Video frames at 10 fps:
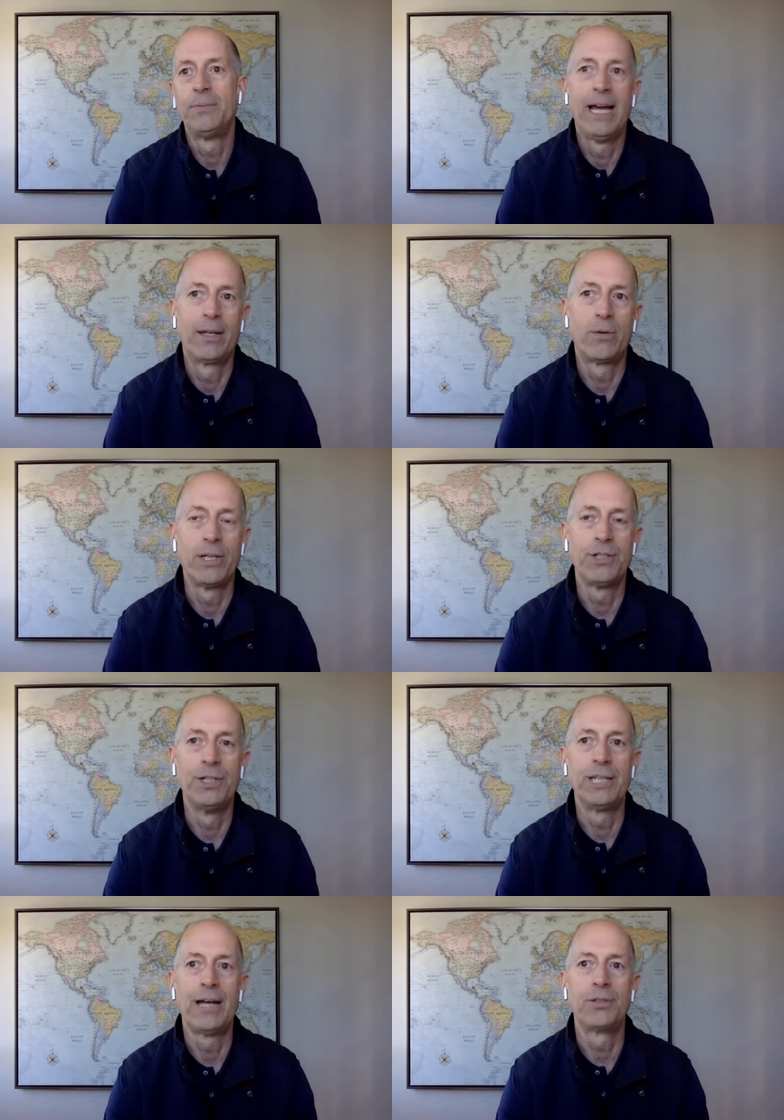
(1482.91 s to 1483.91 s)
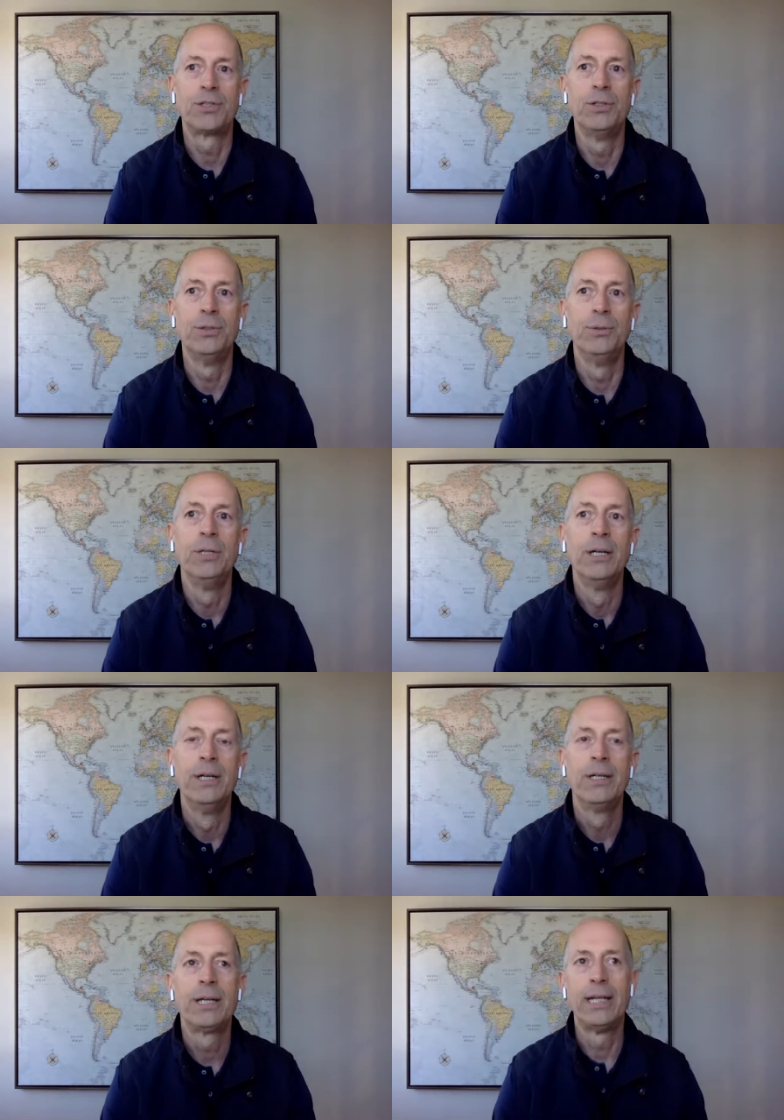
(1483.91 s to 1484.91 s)
But yeah, the question is how soon
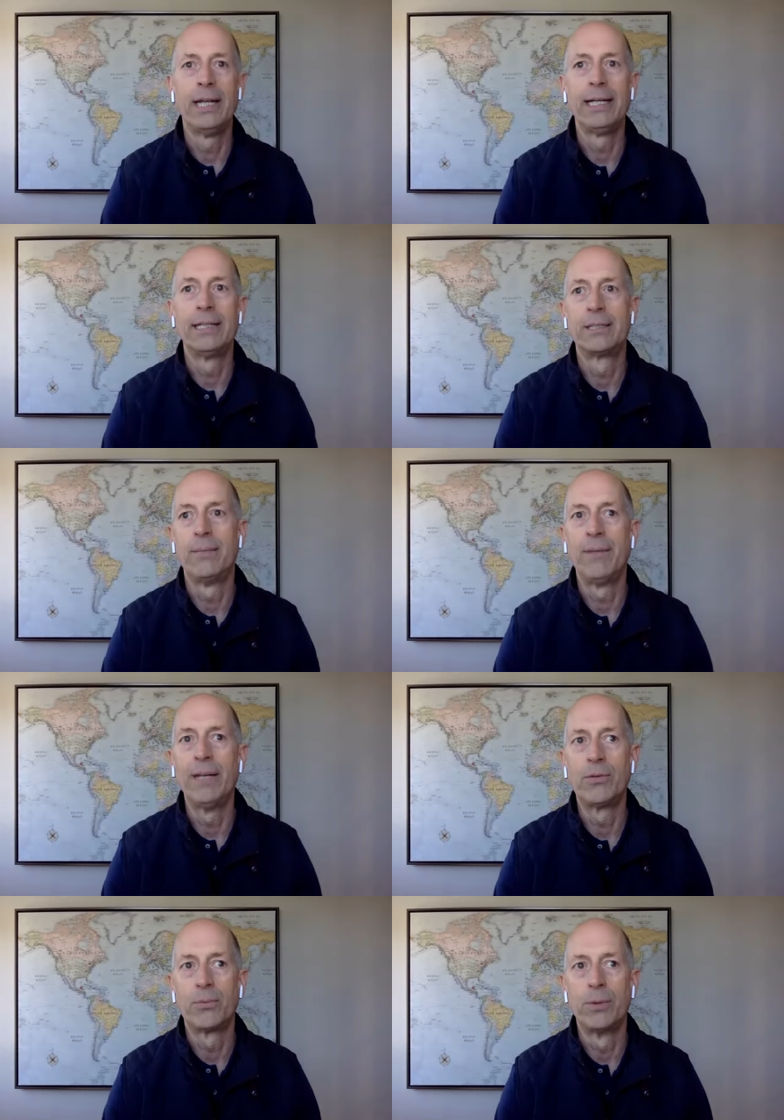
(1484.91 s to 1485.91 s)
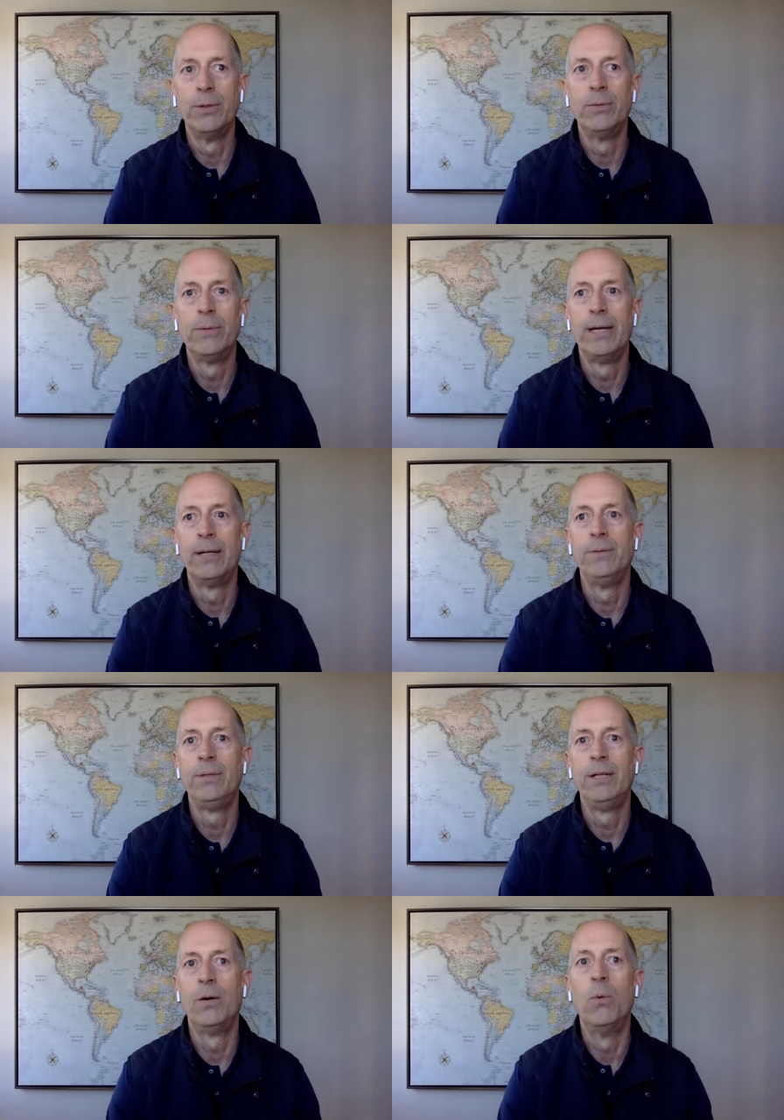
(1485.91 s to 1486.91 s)
can they get something through, and
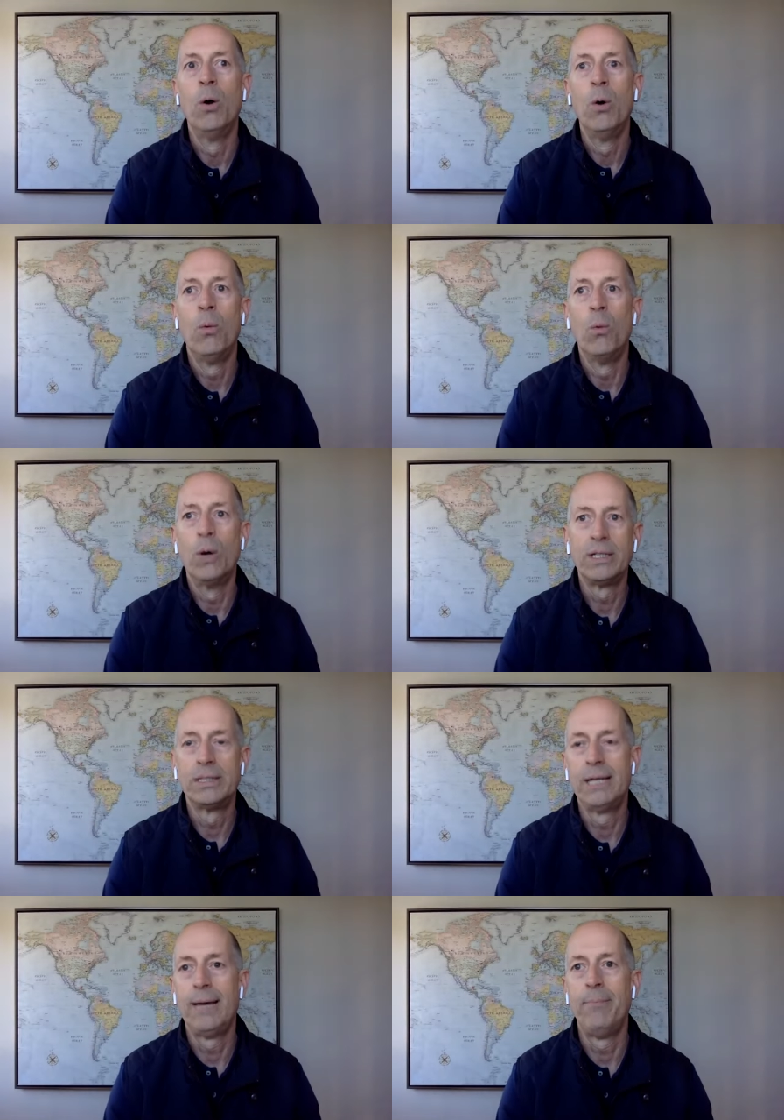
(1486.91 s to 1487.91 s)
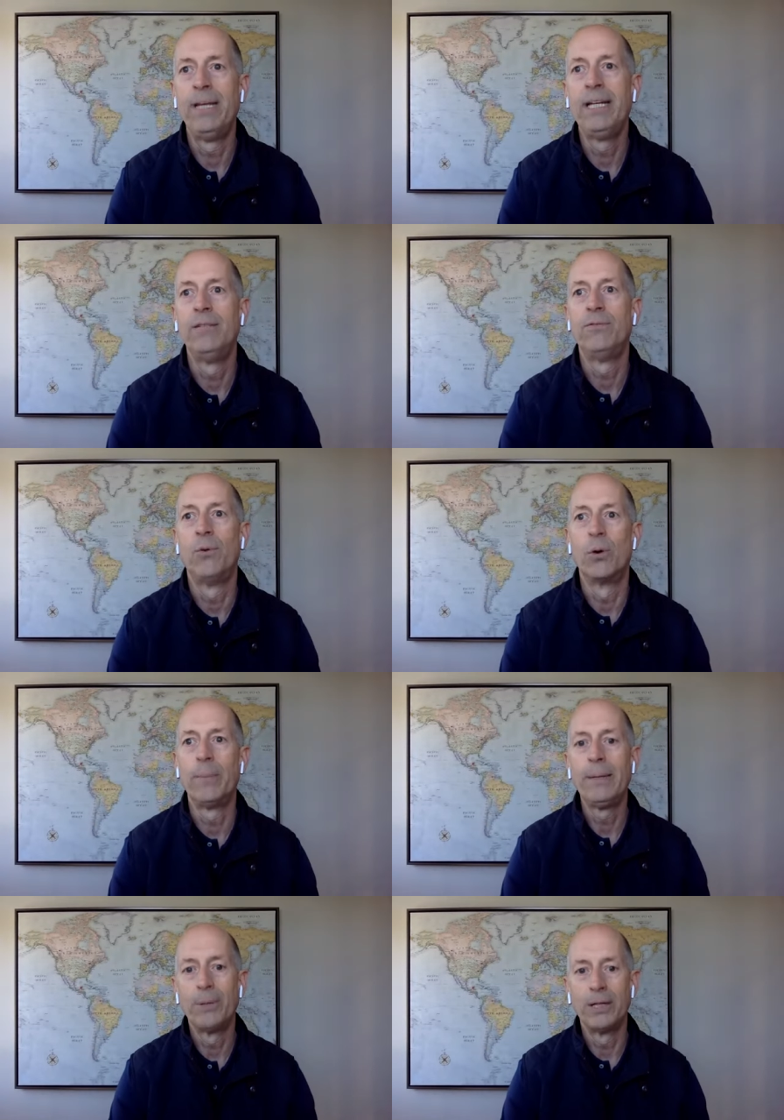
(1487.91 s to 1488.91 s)
you know what does that mean for
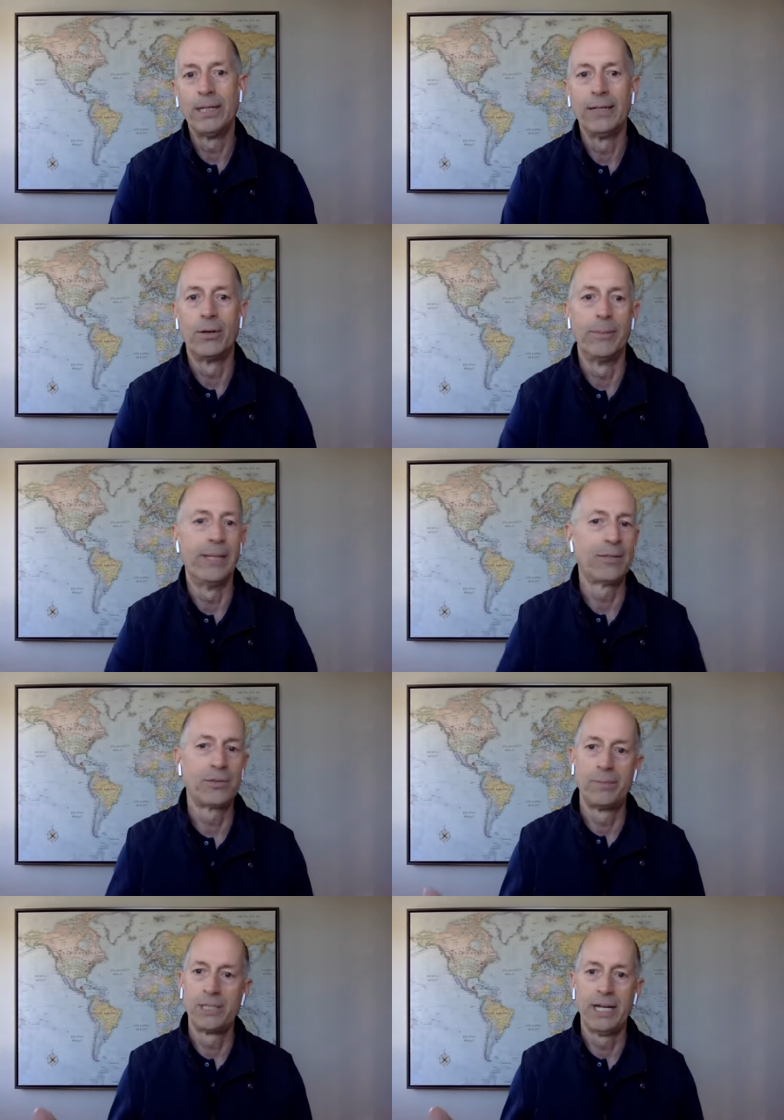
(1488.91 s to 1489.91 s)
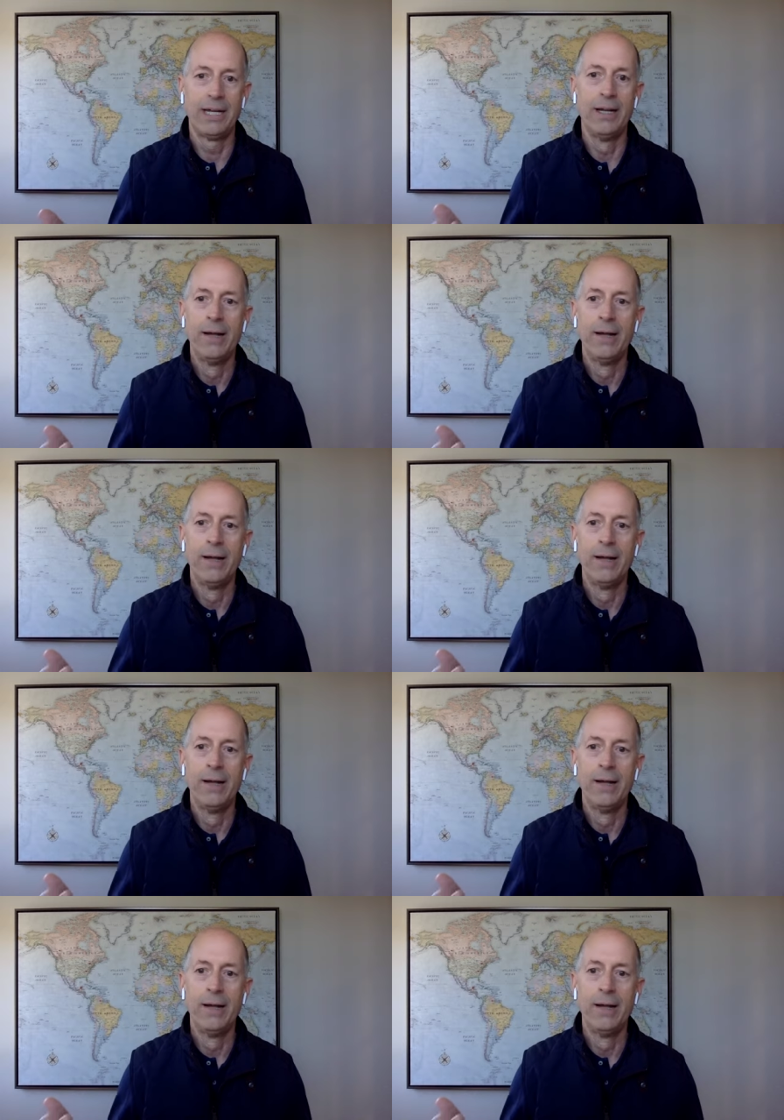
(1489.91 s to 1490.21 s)
people in the interim? And that's what I'm saying.